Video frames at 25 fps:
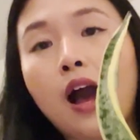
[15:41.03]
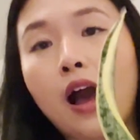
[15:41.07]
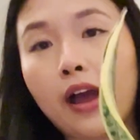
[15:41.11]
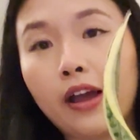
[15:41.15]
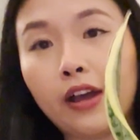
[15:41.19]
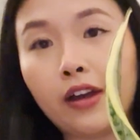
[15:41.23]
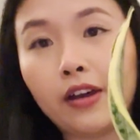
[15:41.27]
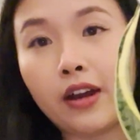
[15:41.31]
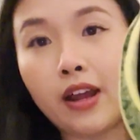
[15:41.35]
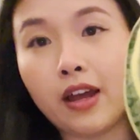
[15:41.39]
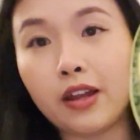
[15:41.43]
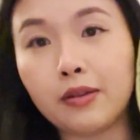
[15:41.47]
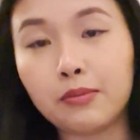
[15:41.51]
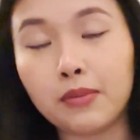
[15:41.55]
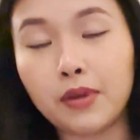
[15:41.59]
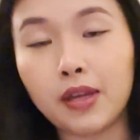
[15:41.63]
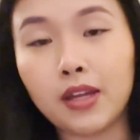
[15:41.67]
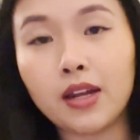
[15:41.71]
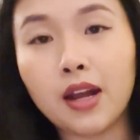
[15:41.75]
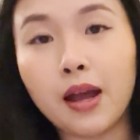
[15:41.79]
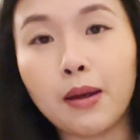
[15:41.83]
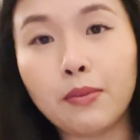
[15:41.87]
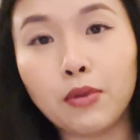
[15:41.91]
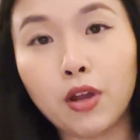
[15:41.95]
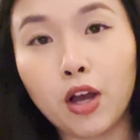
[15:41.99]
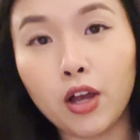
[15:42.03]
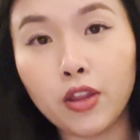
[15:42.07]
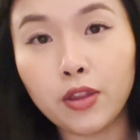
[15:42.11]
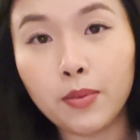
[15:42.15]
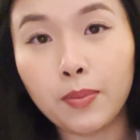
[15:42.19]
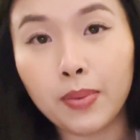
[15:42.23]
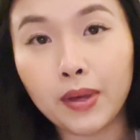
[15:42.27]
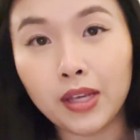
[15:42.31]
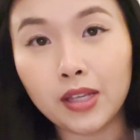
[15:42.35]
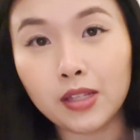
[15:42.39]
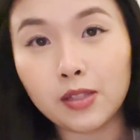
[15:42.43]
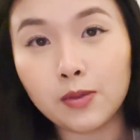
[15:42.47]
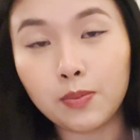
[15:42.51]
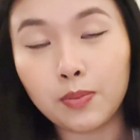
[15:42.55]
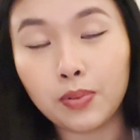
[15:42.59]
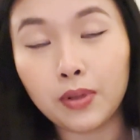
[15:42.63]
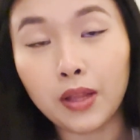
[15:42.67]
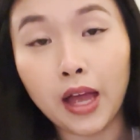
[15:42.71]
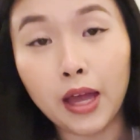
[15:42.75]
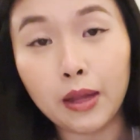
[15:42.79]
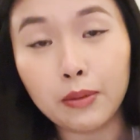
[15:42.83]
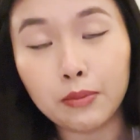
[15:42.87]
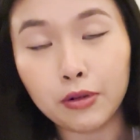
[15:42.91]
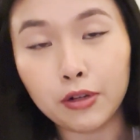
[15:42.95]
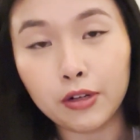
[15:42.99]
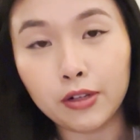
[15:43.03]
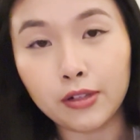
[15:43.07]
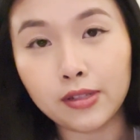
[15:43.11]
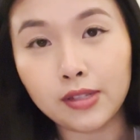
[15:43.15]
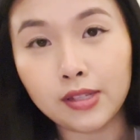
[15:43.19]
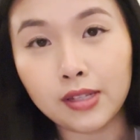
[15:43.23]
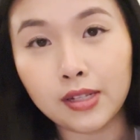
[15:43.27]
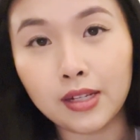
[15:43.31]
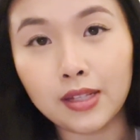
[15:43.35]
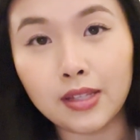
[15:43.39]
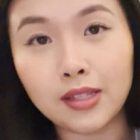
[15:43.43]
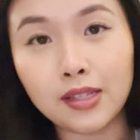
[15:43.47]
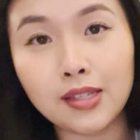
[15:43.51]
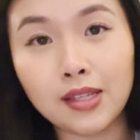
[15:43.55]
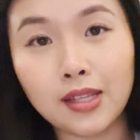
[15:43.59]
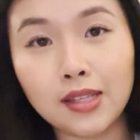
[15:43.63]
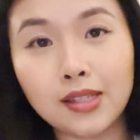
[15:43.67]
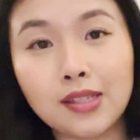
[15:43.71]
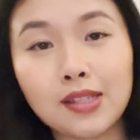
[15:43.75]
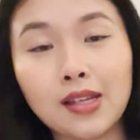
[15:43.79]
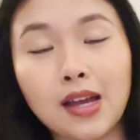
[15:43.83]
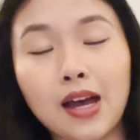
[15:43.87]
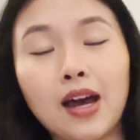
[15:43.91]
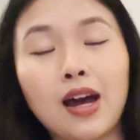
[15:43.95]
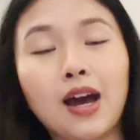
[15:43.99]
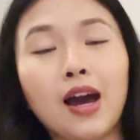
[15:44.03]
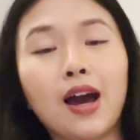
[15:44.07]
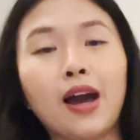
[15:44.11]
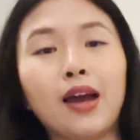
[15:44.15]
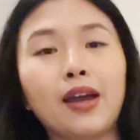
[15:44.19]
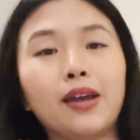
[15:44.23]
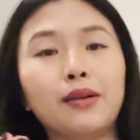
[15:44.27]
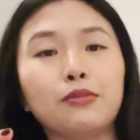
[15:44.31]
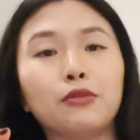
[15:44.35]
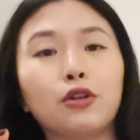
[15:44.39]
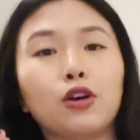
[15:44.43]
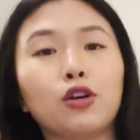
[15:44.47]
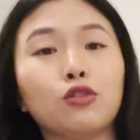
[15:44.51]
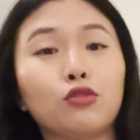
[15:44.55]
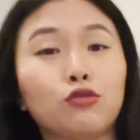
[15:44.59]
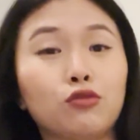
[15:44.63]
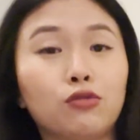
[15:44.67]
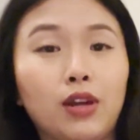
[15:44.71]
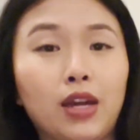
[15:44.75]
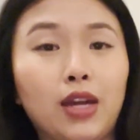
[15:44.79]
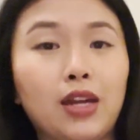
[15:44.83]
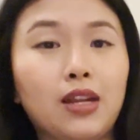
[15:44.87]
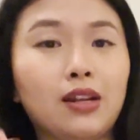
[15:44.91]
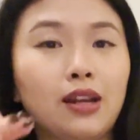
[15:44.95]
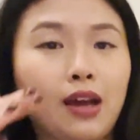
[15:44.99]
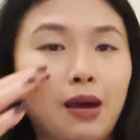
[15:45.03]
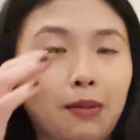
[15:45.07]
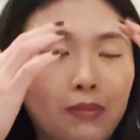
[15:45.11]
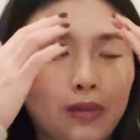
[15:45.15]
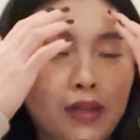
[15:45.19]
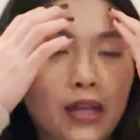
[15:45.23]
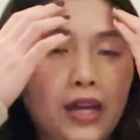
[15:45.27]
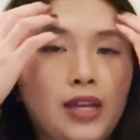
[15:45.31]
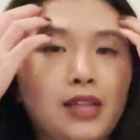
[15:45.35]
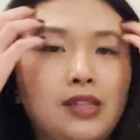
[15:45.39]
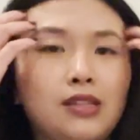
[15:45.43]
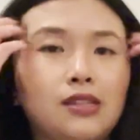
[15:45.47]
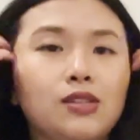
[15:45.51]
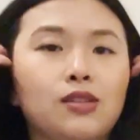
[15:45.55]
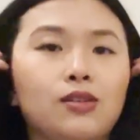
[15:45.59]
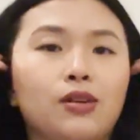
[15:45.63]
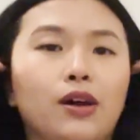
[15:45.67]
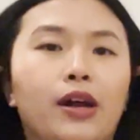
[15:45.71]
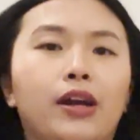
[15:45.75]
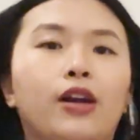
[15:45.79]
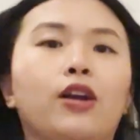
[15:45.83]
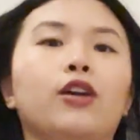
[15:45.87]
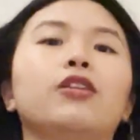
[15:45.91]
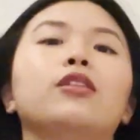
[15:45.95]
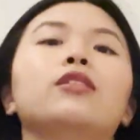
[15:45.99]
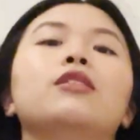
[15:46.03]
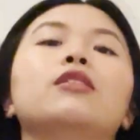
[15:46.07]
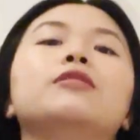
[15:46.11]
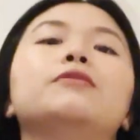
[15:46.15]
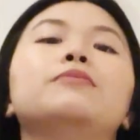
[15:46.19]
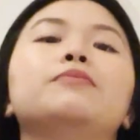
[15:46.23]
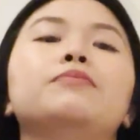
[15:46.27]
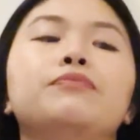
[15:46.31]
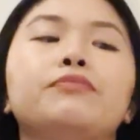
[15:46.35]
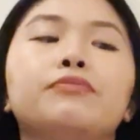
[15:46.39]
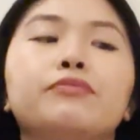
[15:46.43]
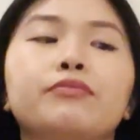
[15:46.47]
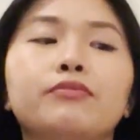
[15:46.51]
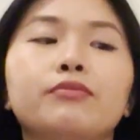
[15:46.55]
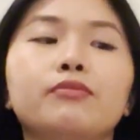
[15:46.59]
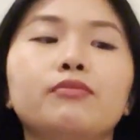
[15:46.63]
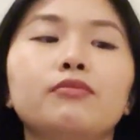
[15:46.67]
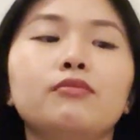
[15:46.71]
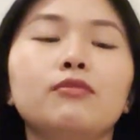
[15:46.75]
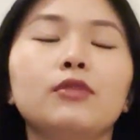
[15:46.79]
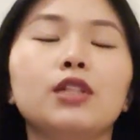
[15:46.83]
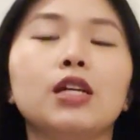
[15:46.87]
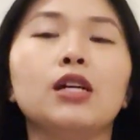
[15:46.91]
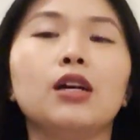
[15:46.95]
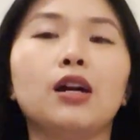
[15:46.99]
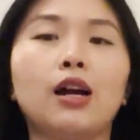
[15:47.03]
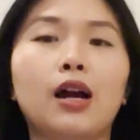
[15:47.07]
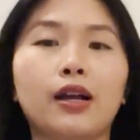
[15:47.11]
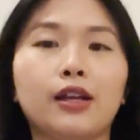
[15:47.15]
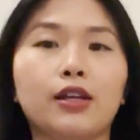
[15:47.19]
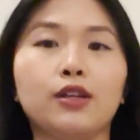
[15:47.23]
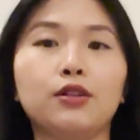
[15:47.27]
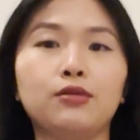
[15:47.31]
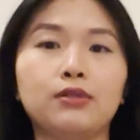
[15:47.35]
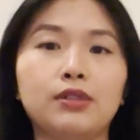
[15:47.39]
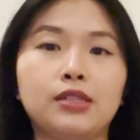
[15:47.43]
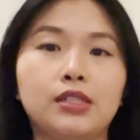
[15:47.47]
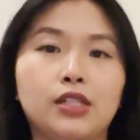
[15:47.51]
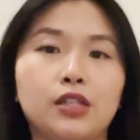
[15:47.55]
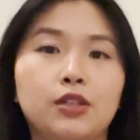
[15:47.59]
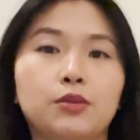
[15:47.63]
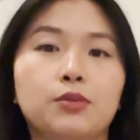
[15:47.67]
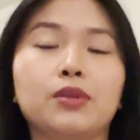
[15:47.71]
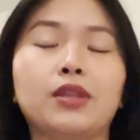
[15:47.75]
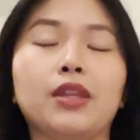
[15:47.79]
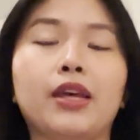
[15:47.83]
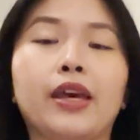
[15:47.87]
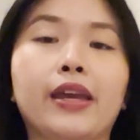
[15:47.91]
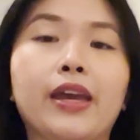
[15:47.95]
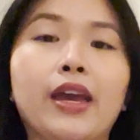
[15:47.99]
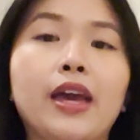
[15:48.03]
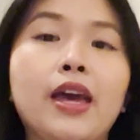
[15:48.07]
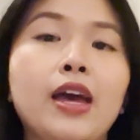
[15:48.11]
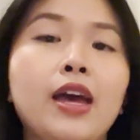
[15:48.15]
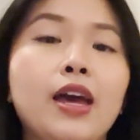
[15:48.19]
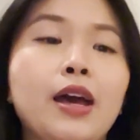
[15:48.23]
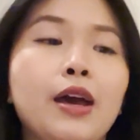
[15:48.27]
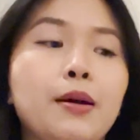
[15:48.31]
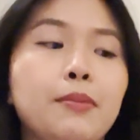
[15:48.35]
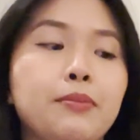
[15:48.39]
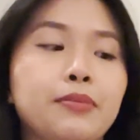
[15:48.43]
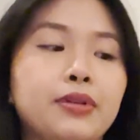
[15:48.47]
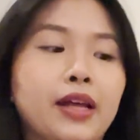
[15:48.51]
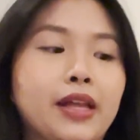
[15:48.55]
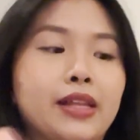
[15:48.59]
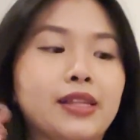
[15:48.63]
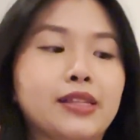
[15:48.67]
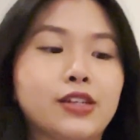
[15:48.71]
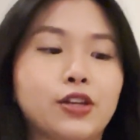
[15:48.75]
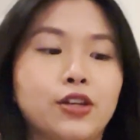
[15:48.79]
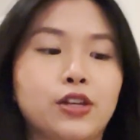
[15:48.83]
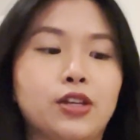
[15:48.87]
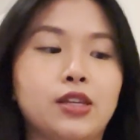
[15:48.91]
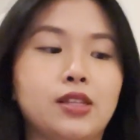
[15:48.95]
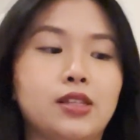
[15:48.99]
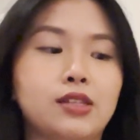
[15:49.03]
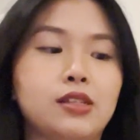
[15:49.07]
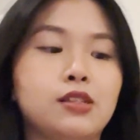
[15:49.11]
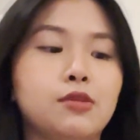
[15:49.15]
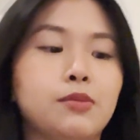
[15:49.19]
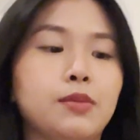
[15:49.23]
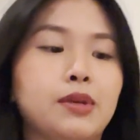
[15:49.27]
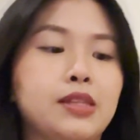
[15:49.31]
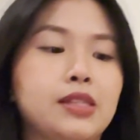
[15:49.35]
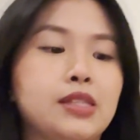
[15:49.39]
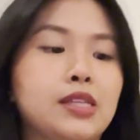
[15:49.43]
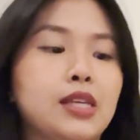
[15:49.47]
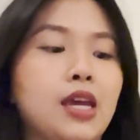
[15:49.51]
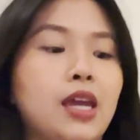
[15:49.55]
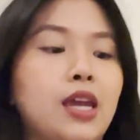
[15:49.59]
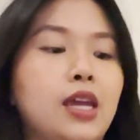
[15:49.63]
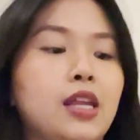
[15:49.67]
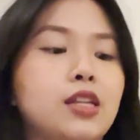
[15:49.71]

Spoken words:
I gotta admit, I'm not the biggest plant person in the sense that I am not great at plants. So I can only deal with like plants that are easy to maintain.